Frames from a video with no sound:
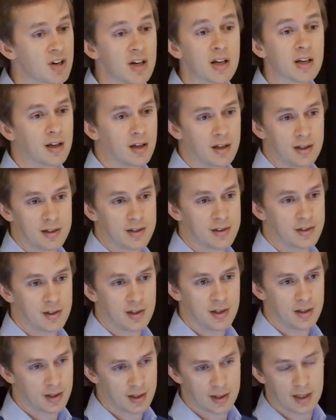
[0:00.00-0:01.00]
realize
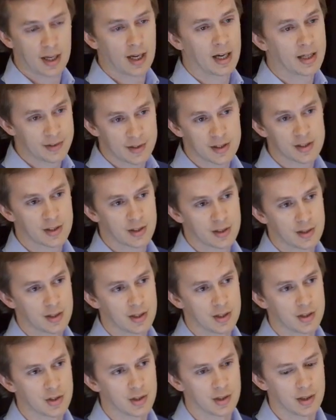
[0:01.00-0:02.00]
that they had this
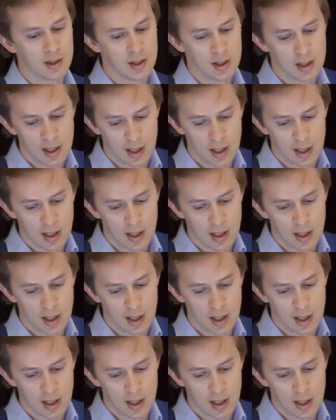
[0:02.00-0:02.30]
condition.